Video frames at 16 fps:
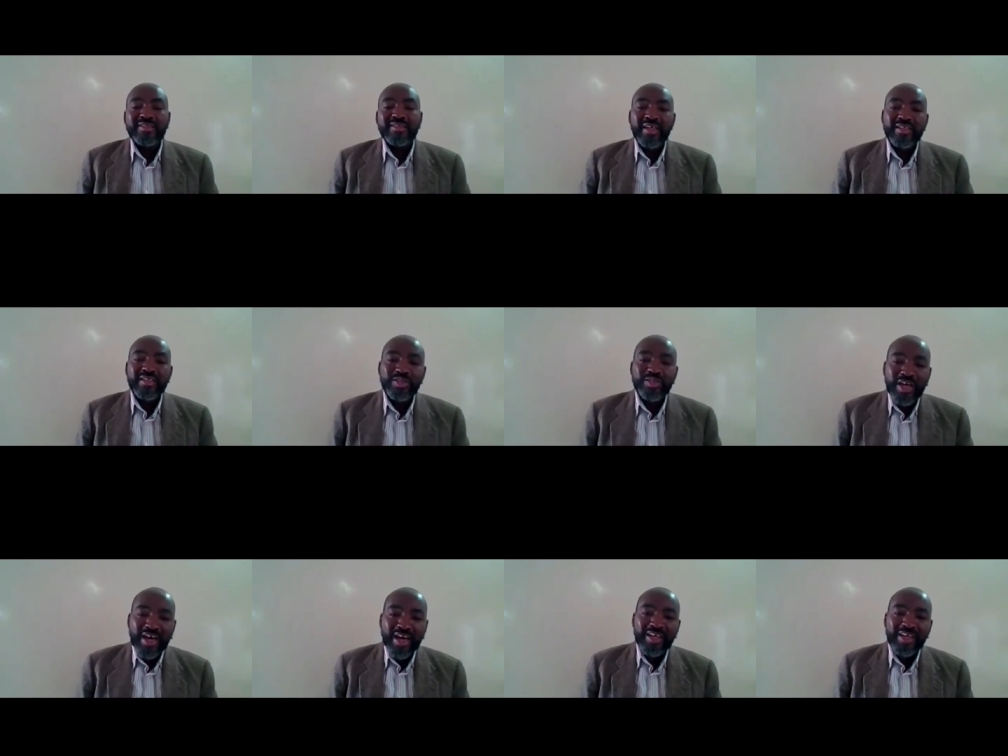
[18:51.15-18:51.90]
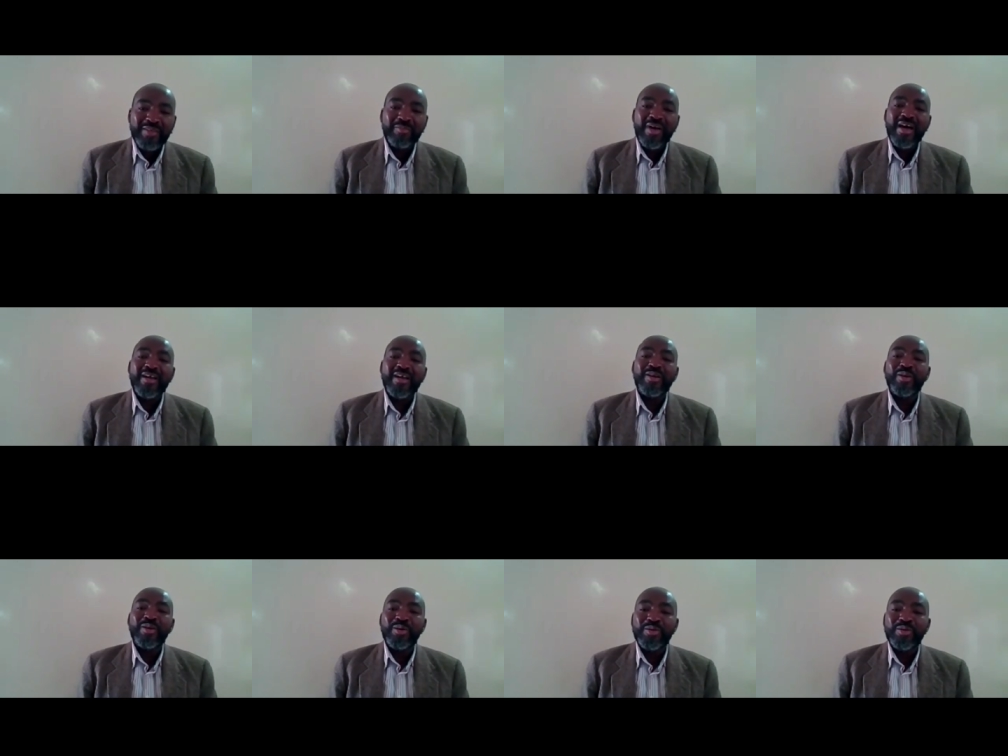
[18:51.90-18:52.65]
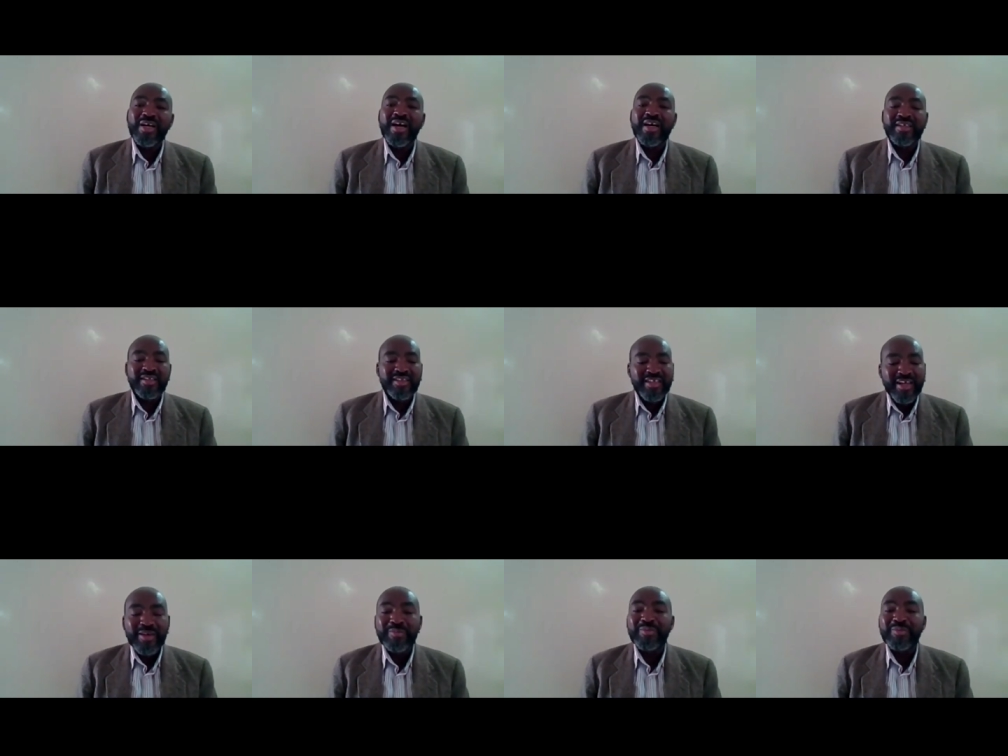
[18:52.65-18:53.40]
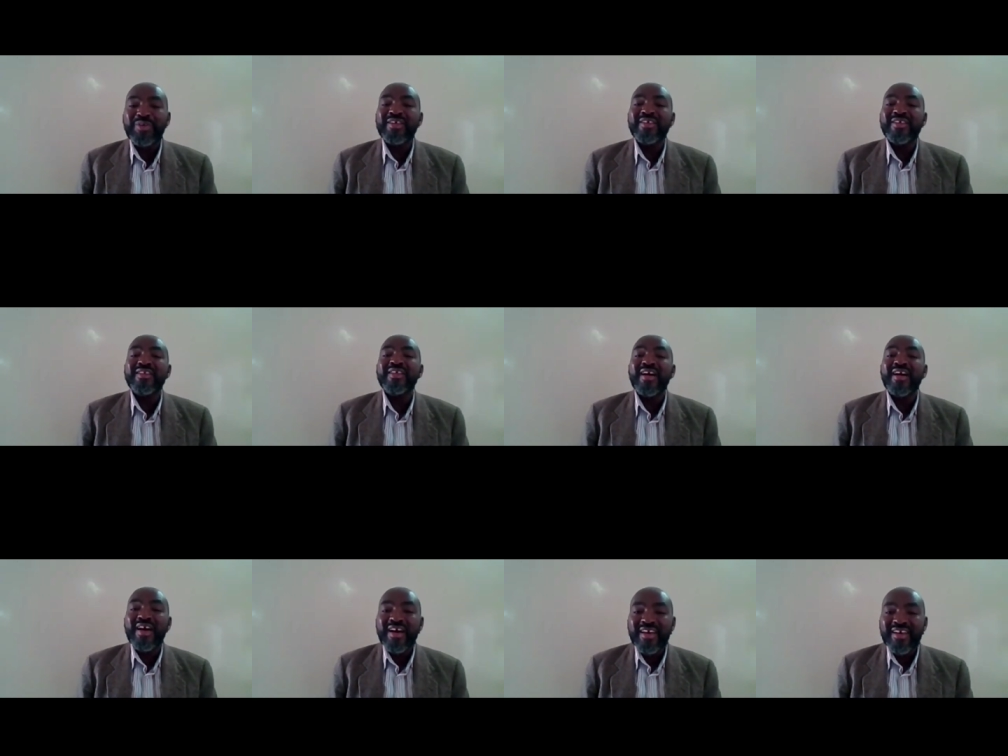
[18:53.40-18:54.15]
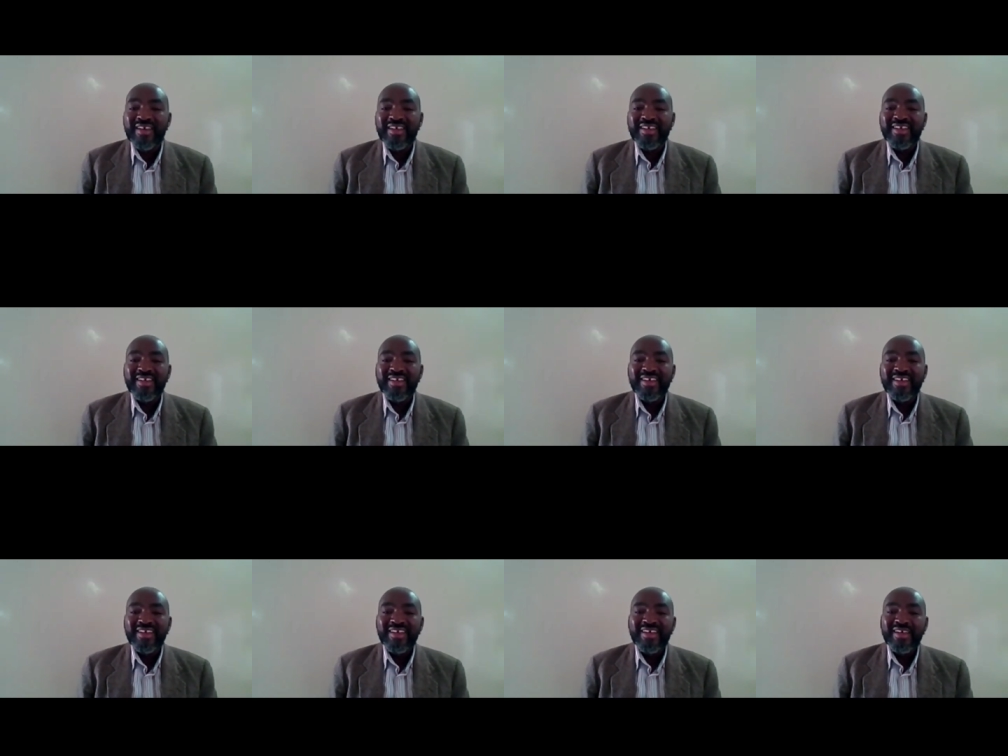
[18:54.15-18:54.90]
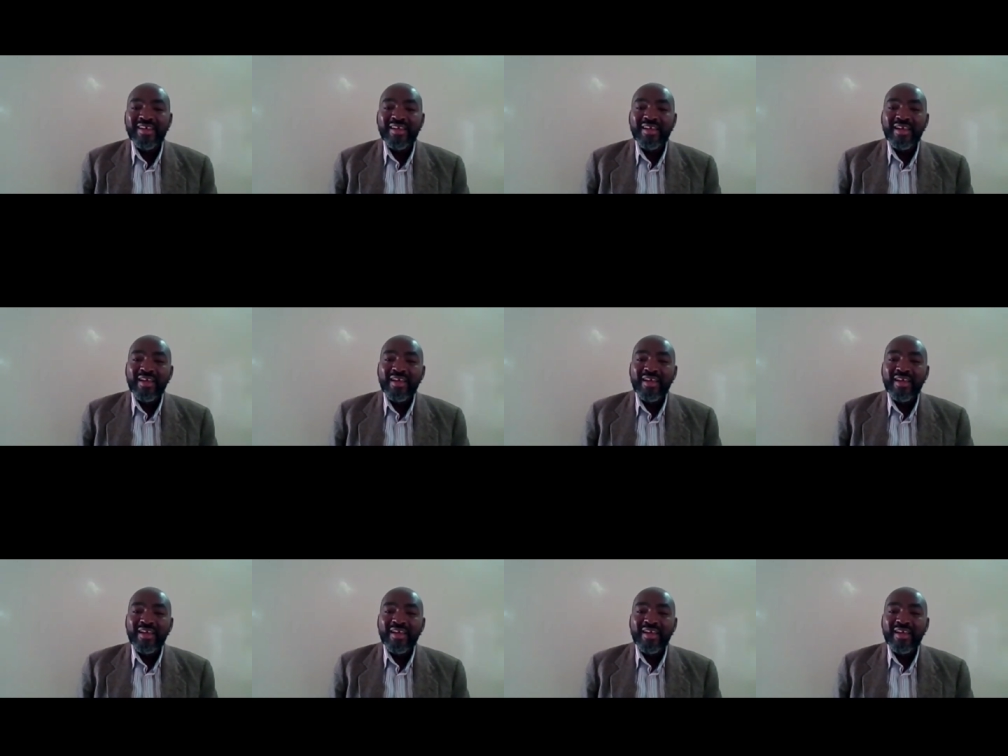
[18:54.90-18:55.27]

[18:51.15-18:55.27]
Take time and look at them in the eye. Mm-hmm.